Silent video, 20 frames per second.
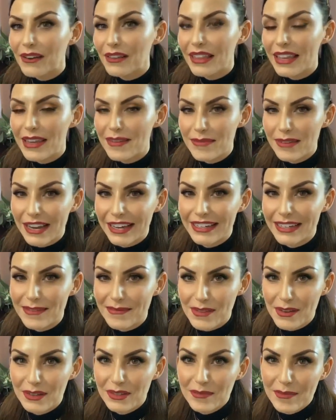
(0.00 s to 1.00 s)
tighten up
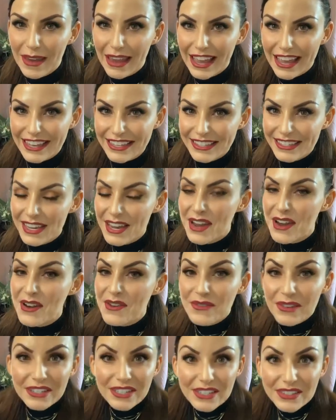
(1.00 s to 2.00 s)
those bands,
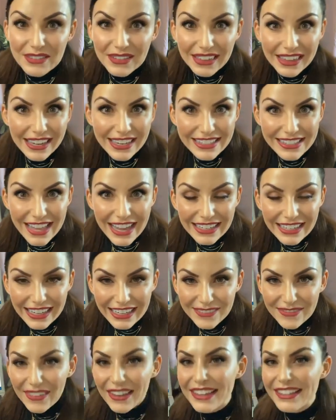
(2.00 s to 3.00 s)
which is really
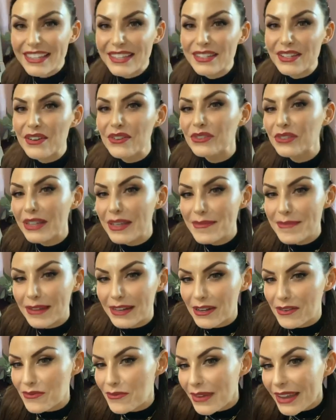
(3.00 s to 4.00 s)
exciting because it's only been
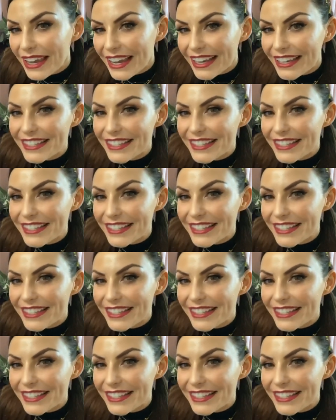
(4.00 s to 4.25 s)
a week.